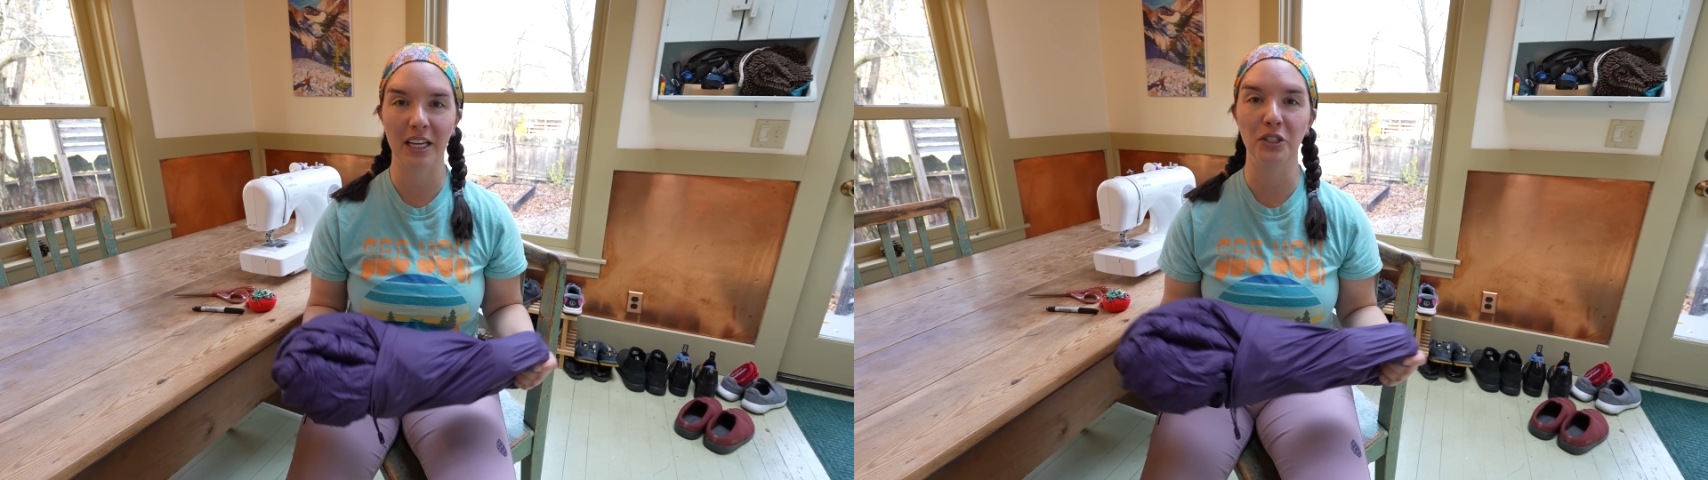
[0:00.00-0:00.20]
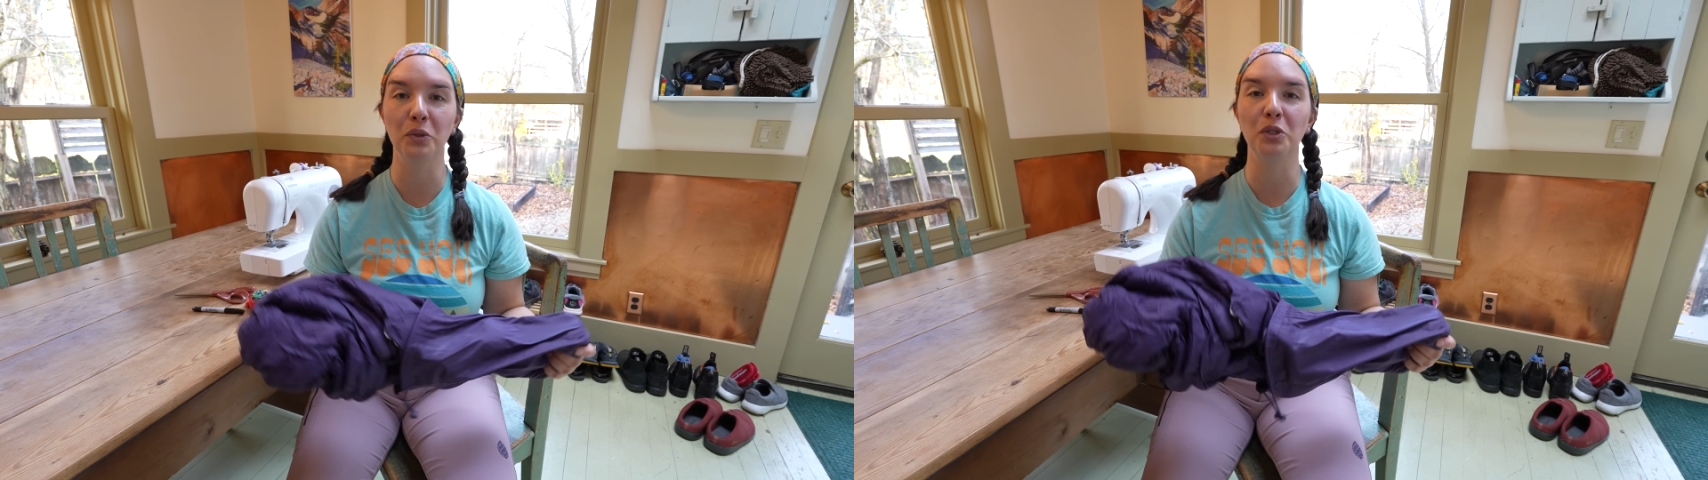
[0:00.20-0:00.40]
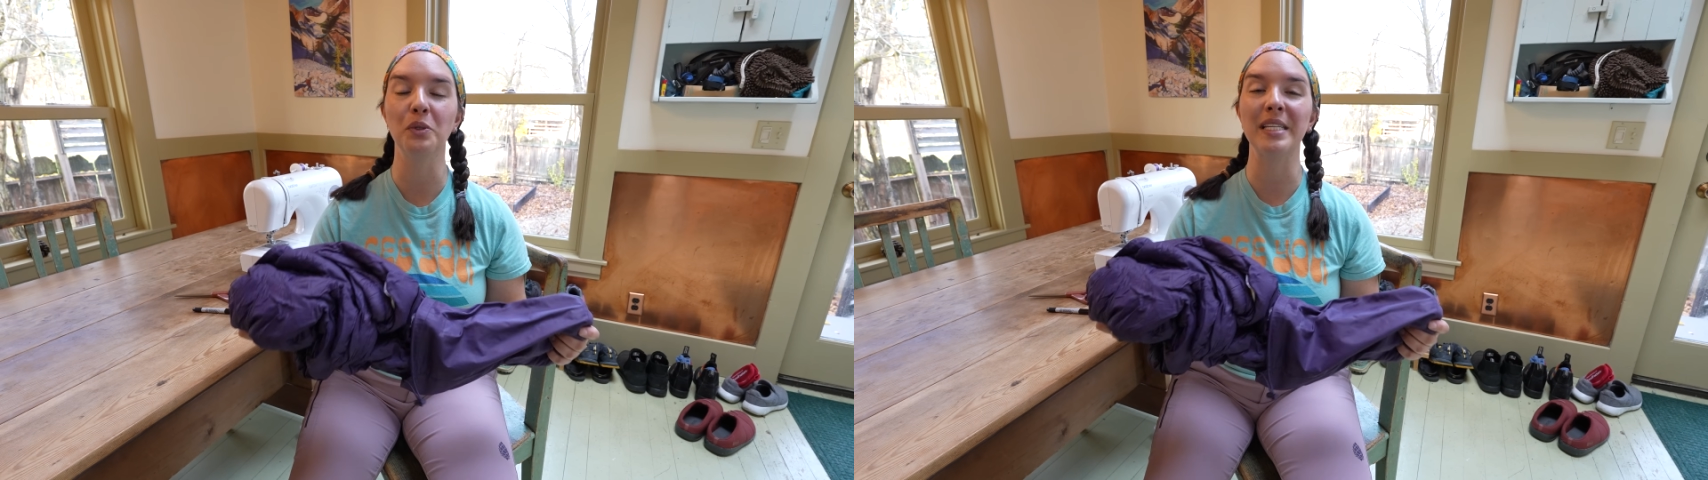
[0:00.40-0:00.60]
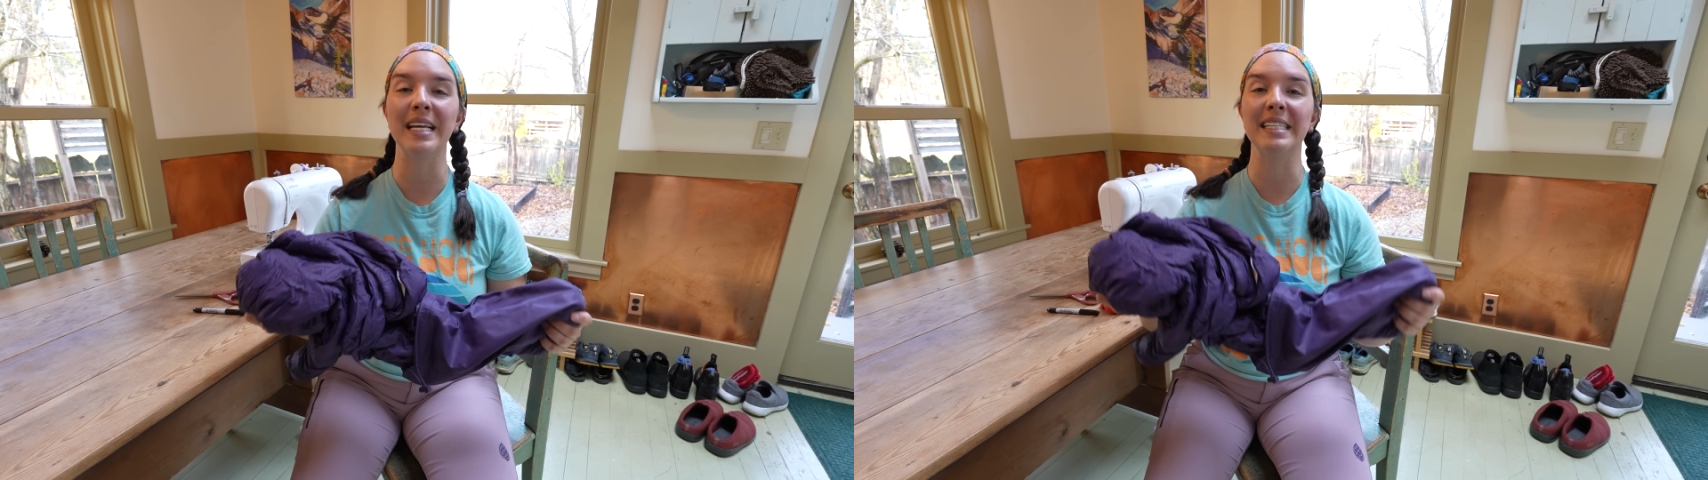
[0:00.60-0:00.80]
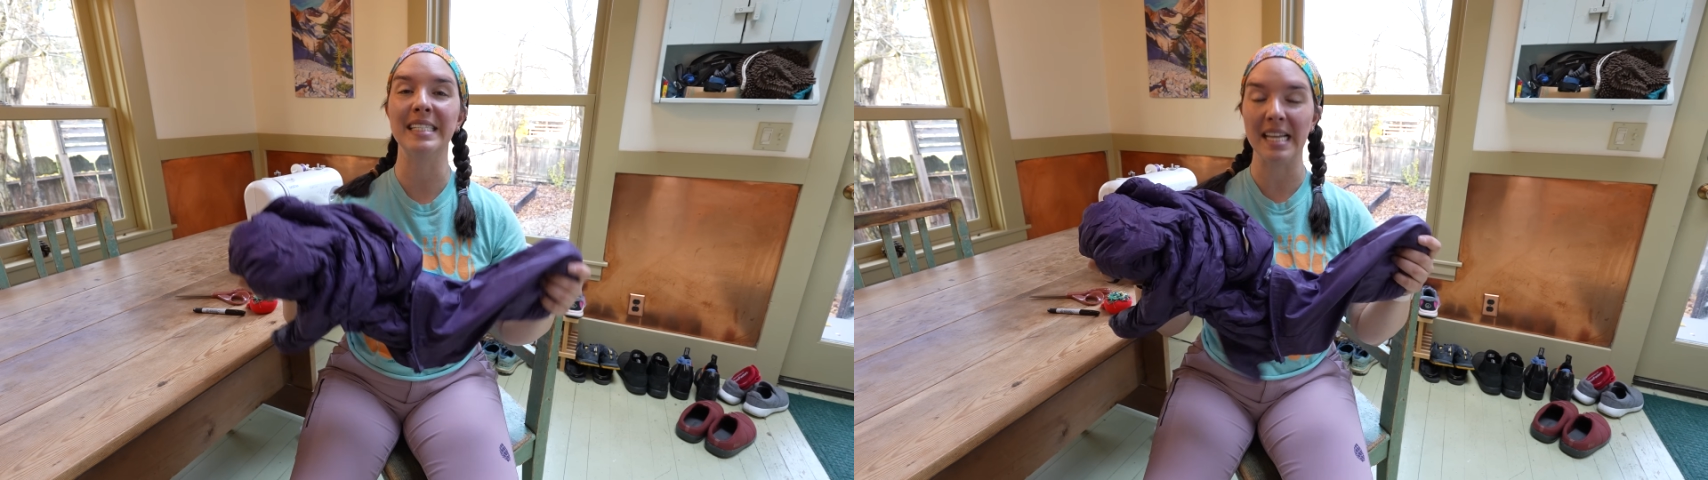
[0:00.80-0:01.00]
that you use
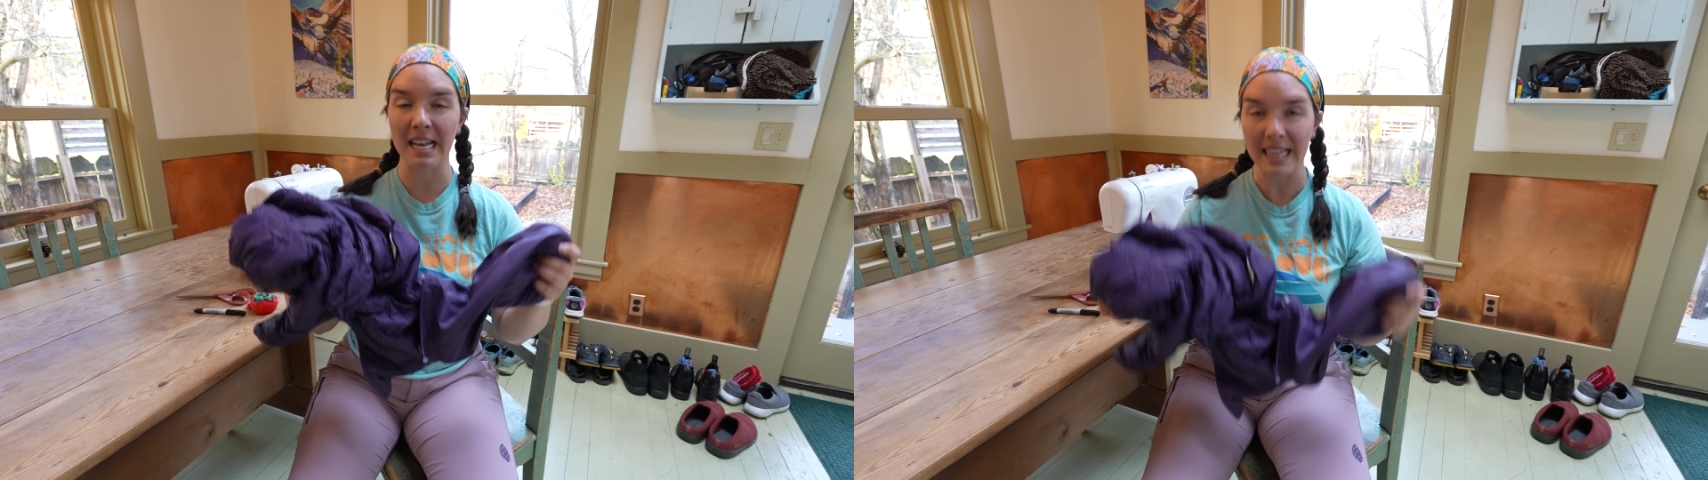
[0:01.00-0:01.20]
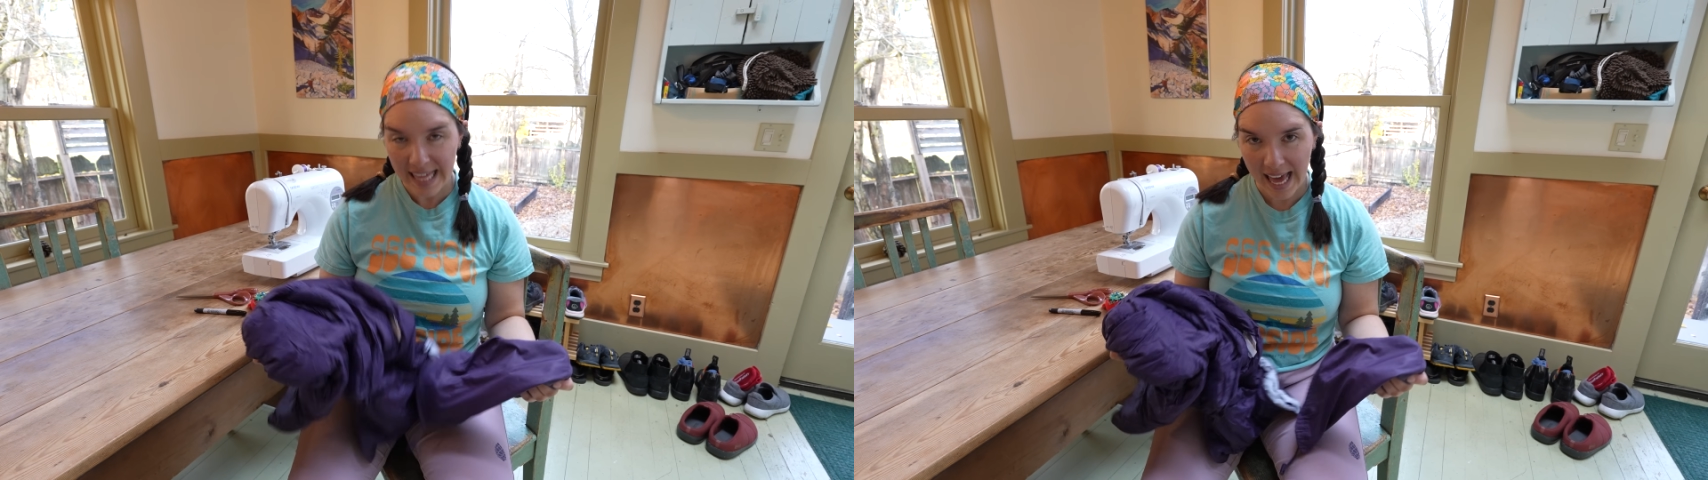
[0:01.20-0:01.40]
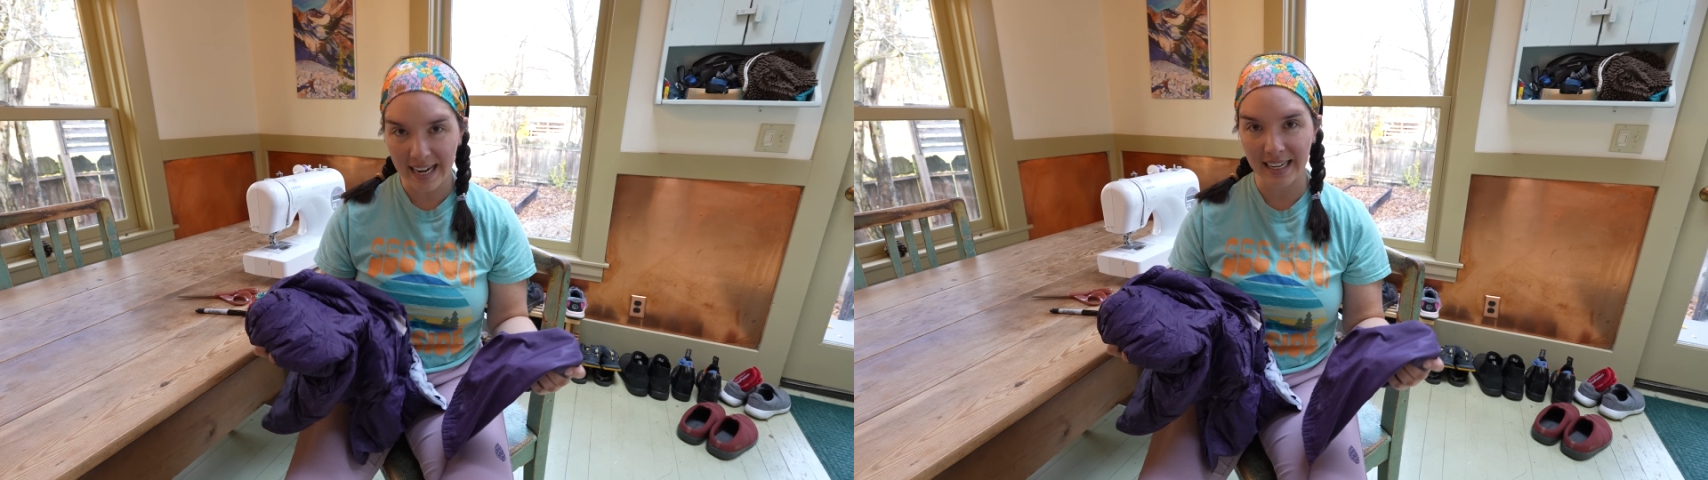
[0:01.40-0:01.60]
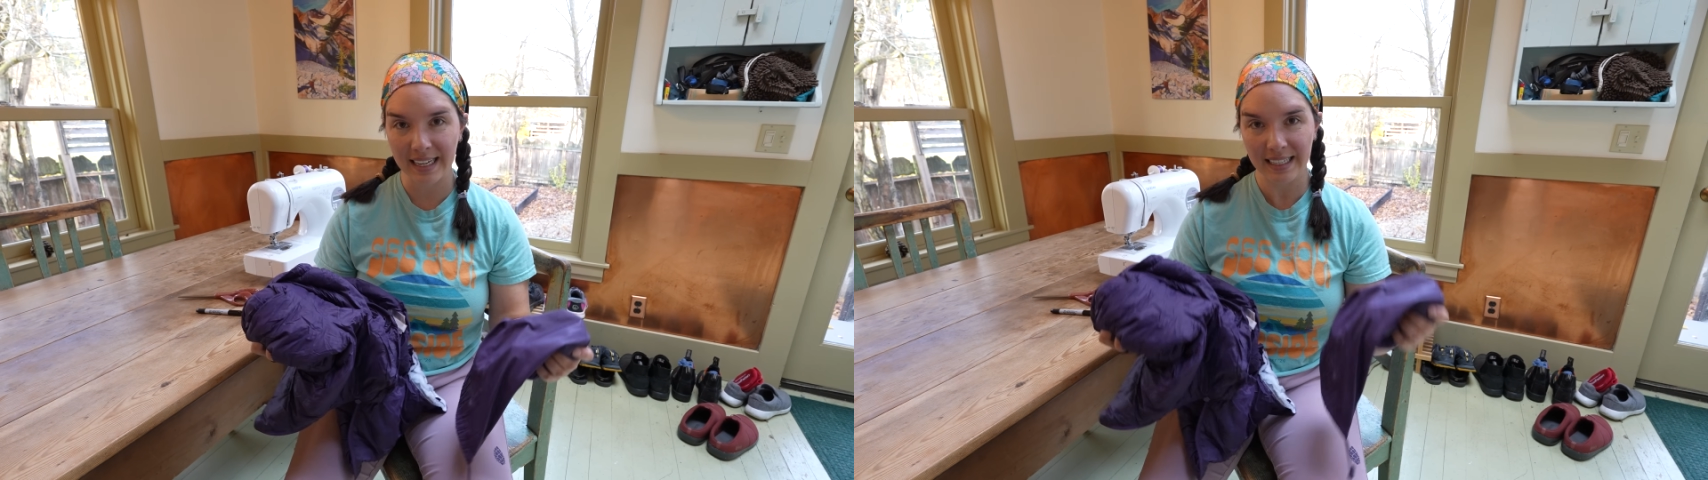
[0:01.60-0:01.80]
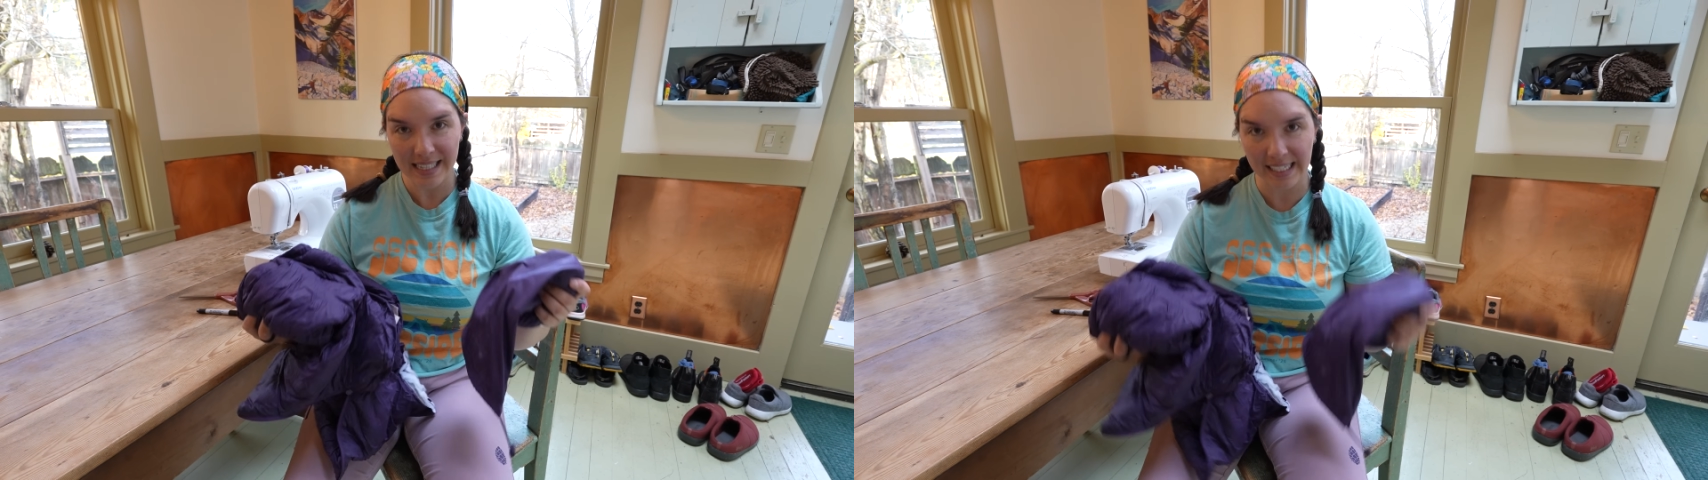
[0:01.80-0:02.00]
a synthetic